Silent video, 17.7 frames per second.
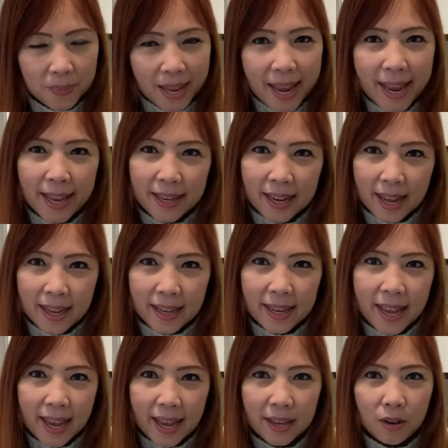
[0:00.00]
and I
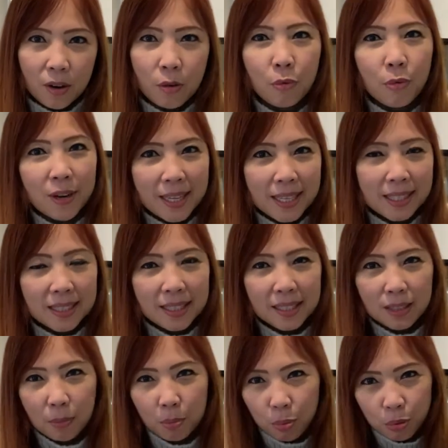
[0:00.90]
had already
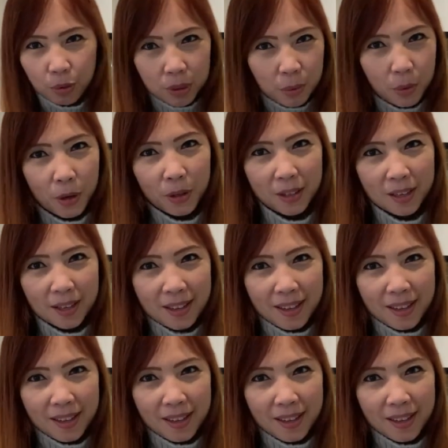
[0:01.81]
did the pre-work,